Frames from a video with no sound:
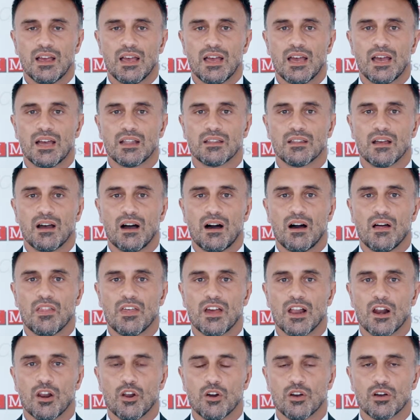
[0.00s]
And are they
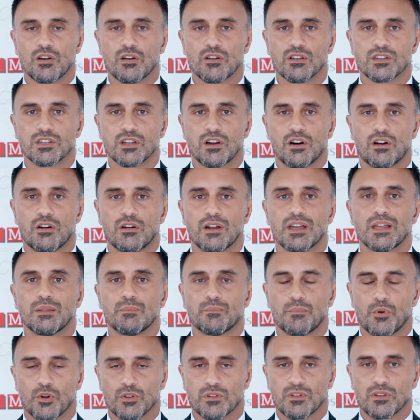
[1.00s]
locals or
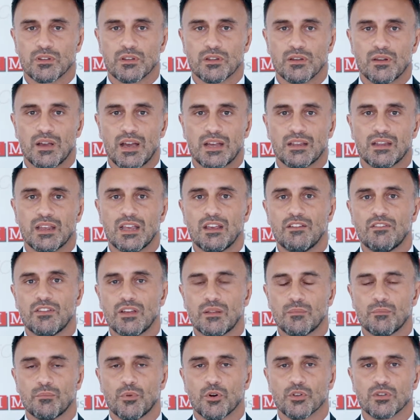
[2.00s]
imported? And if
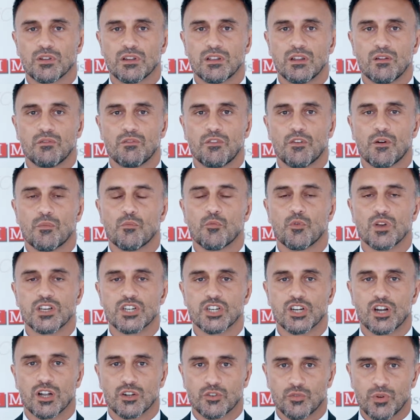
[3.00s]
imported, from
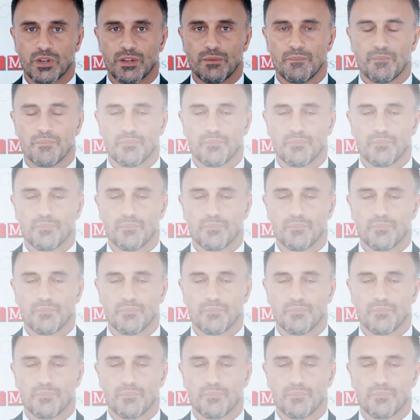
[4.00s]
which country?